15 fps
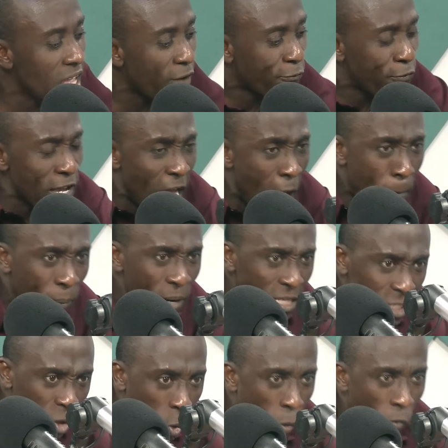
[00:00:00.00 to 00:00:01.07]
A
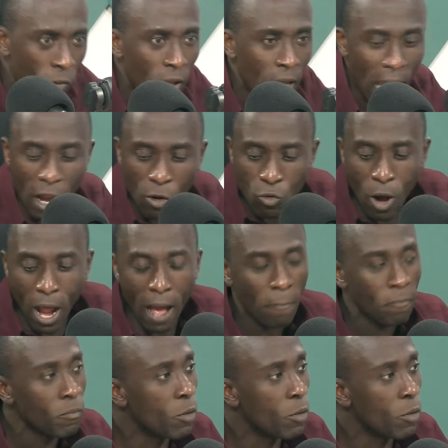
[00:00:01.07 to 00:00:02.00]
fingerprint, oh, enra,